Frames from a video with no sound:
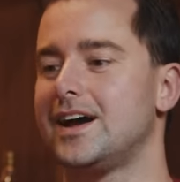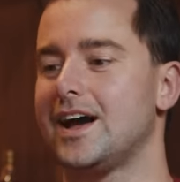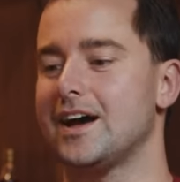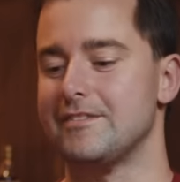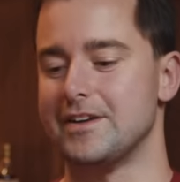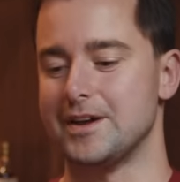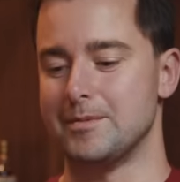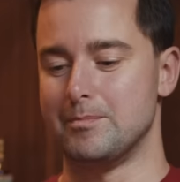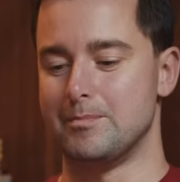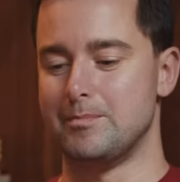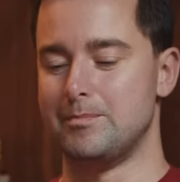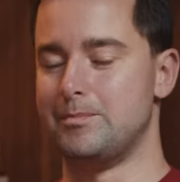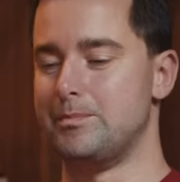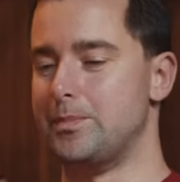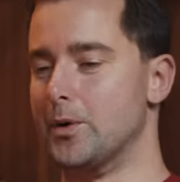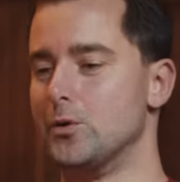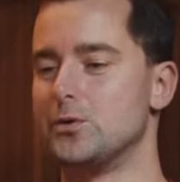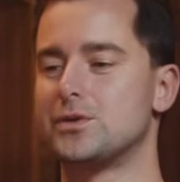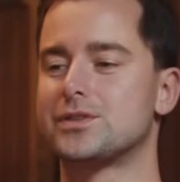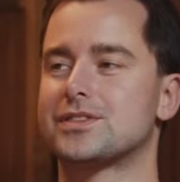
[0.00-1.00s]
And then
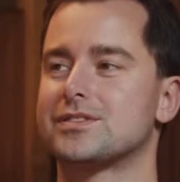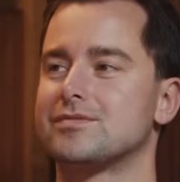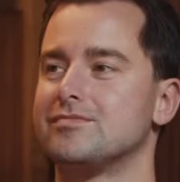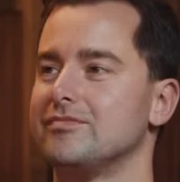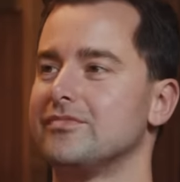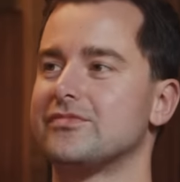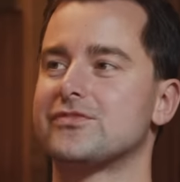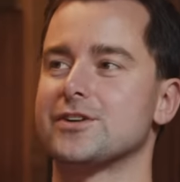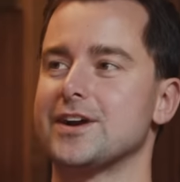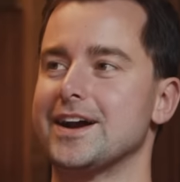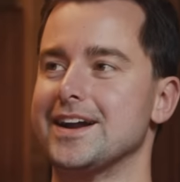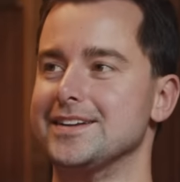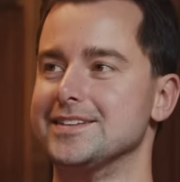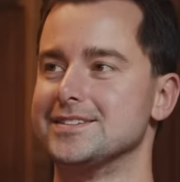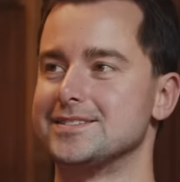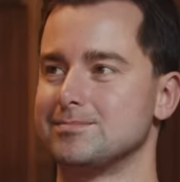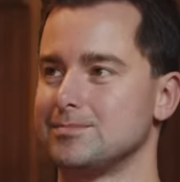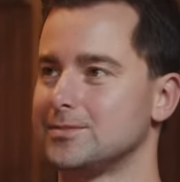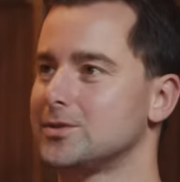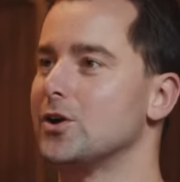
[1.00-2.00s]
both
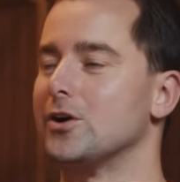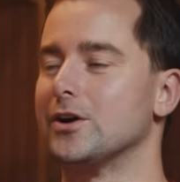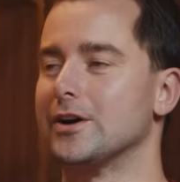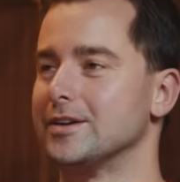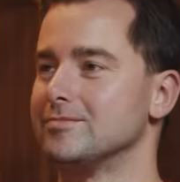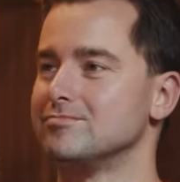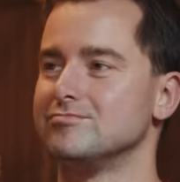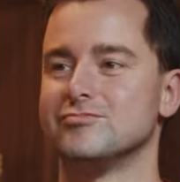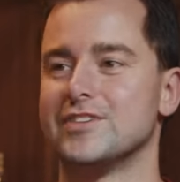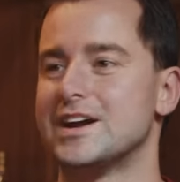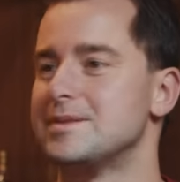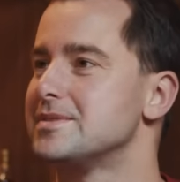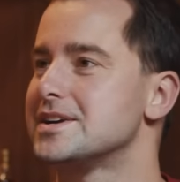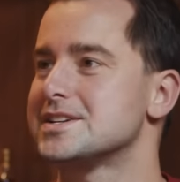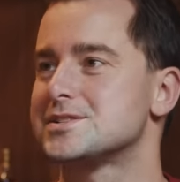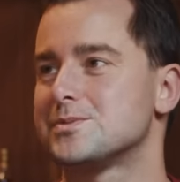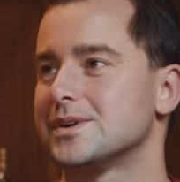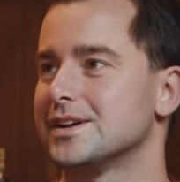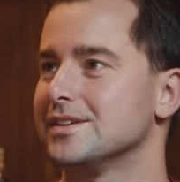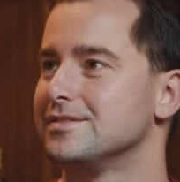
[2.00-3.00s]
friends got our
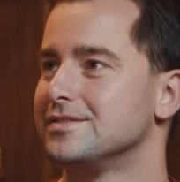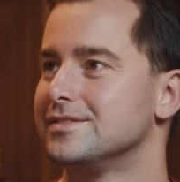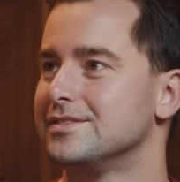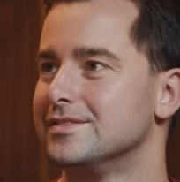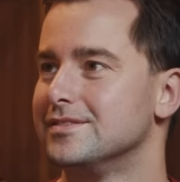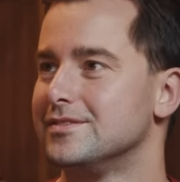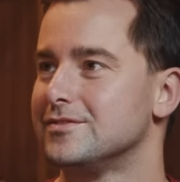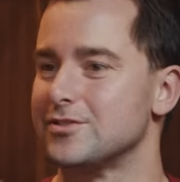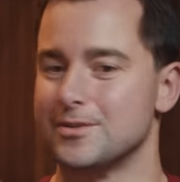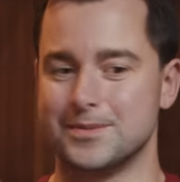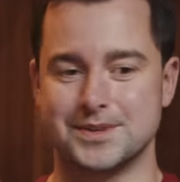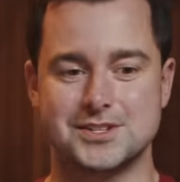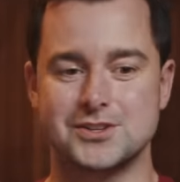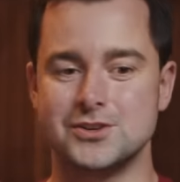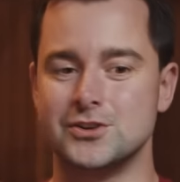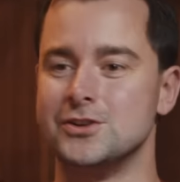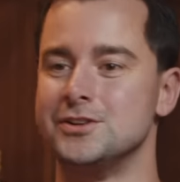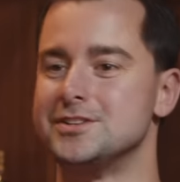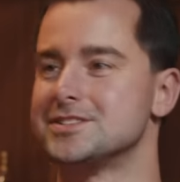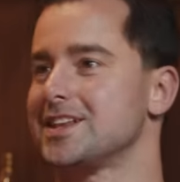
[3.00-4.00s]
Redbreast 12 from this
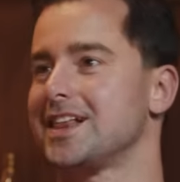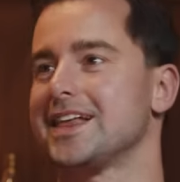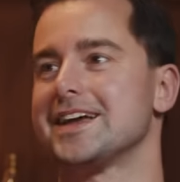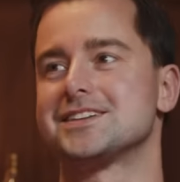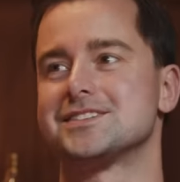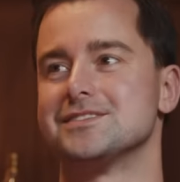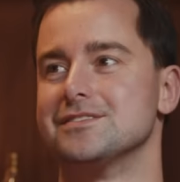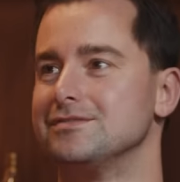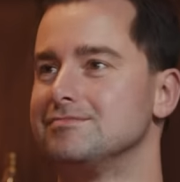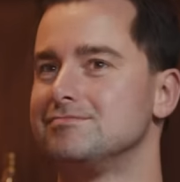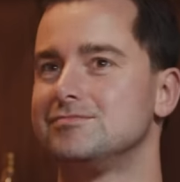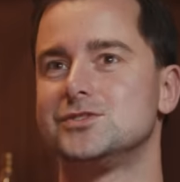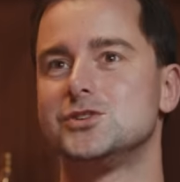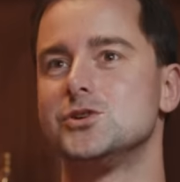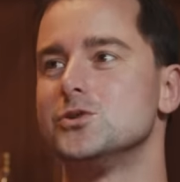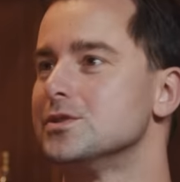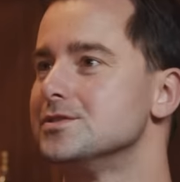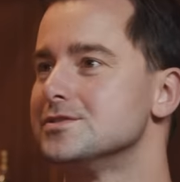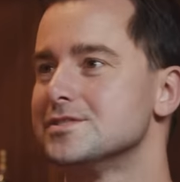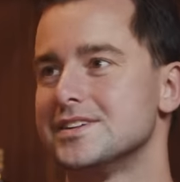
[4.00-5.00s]
huge selection of
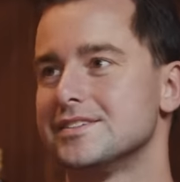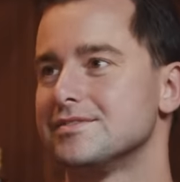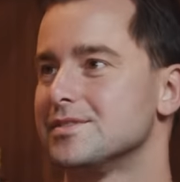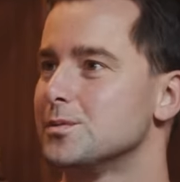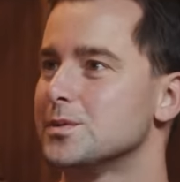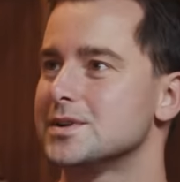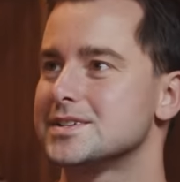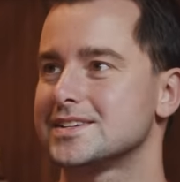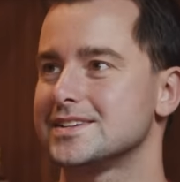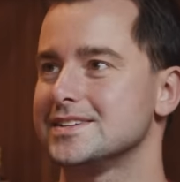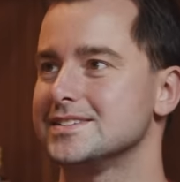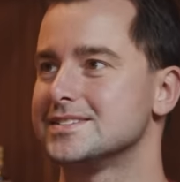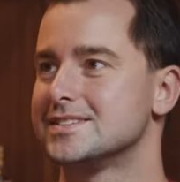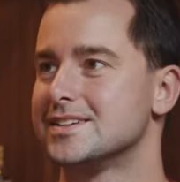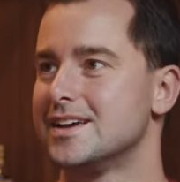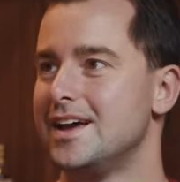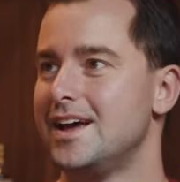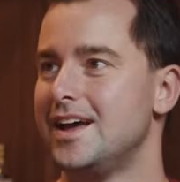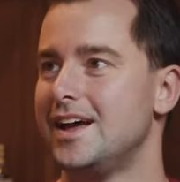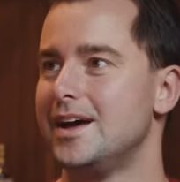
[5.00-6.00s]
200 different whiskies.